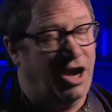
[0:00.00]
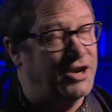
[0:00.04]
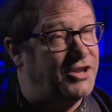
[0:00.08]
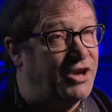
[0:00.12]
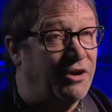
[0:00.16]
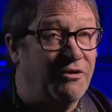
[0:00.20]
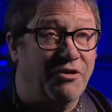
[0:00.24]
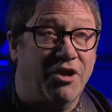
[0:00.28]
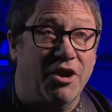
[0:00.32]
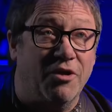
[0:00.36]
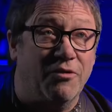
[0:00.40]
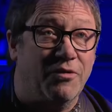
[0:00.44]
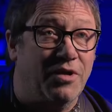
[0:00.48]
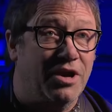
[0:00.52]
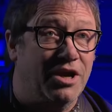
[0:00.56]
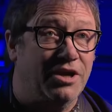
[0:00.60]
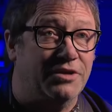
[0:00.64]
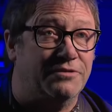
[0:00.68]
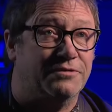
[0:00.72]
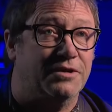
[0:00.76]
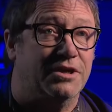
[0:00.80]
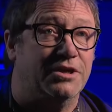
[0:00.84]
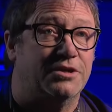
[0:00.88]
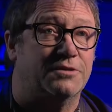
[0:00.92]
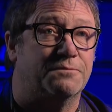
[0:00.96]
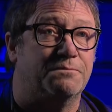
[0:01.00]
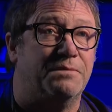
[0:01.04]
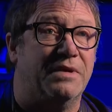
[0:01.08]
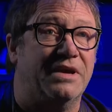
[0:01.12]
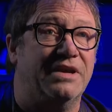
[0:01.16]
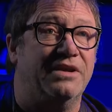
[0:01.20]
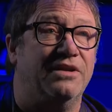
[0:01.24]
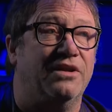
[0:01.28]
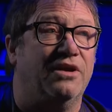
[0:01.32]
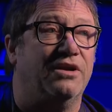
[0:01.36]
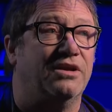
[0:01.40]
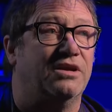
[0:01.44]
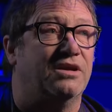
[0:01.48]
I don't know. It, has
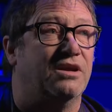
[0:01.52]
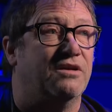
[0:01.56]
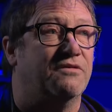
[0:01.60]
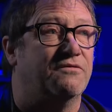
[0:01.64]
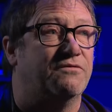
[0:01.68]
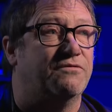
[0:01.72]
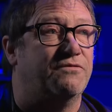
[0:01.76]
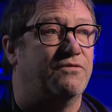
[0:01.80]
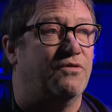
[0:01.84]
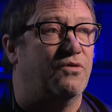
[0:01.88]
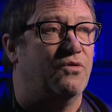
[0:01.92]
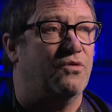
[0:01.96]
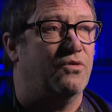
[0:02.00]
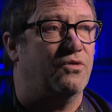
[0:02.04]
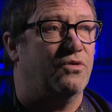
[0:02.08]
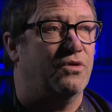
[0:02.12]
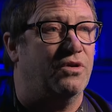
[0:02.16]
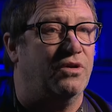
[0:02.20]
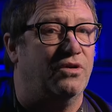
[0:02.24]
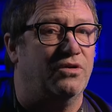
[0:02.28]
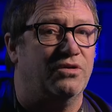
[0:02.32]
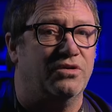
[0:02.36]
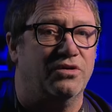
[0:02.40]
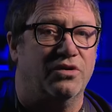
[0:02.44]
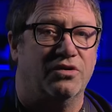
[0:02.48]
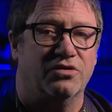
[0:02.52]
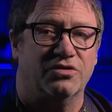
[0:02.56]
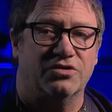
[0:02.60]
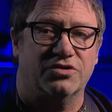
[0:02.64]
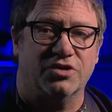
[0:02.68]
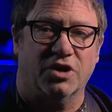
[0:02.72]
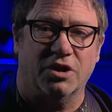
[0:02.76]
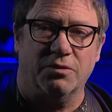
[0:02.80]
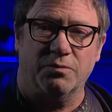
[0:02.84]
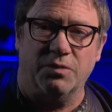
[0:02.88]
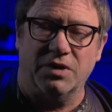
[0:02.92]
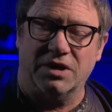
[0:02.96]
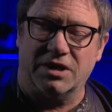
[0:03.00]
been like it for a long, long
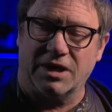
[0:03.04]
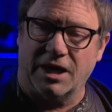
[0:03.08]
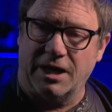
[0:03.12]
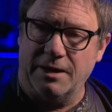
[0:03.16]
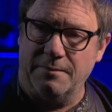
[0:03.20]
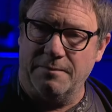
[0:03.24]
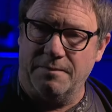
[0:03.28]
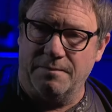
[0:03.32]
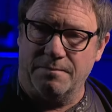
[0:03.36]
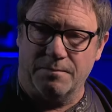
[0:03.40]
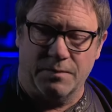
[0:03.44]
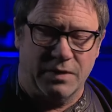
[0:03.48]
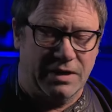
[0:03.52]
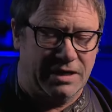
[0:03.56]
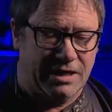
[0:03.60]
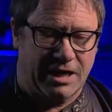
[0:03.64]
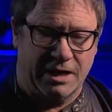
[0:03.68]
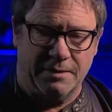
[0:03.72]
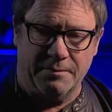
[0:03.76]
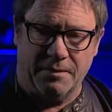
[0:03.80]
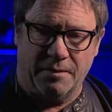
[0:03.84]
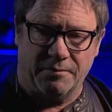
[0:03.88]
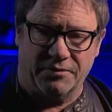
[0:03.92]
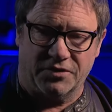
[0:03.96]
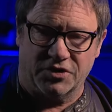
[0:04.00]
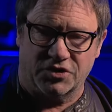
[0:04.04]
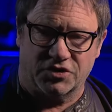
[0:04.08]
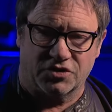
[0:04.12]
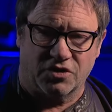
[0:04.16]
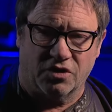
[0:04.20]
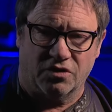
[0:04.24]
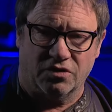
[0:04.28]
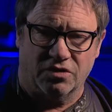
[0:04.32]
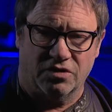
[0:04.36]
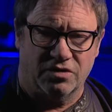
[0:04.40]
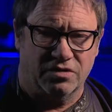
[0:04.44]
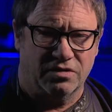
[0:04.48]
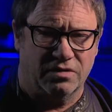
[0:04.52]
time. We came, we came up to
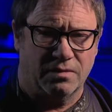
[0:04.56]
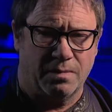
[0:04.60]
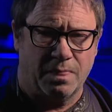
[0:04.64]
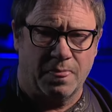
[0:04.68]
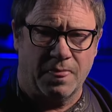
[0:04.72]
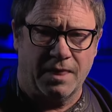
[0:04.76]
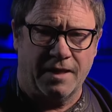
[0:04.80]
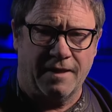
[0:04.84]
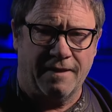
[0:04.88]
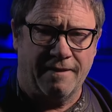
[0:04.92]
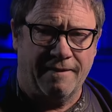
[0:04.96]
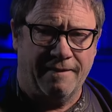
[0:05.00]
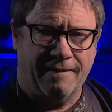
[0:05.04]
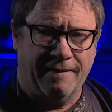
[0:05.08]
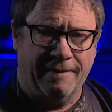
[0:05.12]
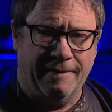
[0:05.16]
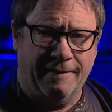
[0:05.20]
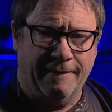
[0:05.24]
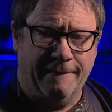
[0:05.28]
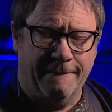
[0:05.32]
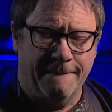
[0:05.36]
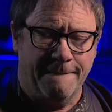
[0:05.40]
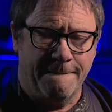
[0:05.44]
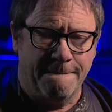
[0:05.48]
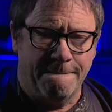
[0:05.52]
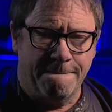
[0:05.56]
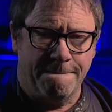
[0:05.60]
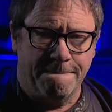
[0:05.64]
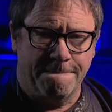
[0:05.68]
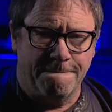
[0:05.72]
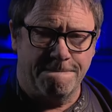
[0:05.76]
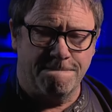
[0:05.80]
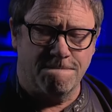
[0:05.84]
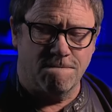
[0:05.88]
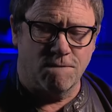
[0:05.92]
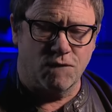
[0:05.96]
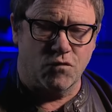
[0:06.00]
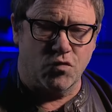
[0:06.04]
Scotland
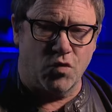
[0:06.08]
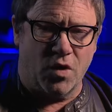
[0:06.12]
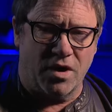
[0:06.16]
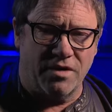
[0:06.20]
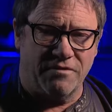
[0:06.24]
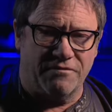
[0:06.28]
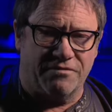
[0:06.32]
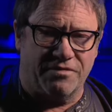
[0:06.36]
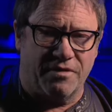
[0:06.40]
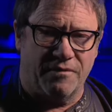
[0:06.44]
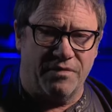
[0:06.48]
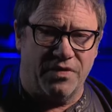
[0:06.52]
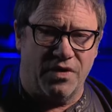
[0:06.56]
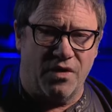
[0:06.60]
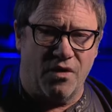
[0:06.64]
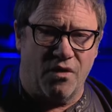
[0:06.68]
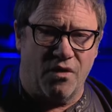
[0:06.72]
right from the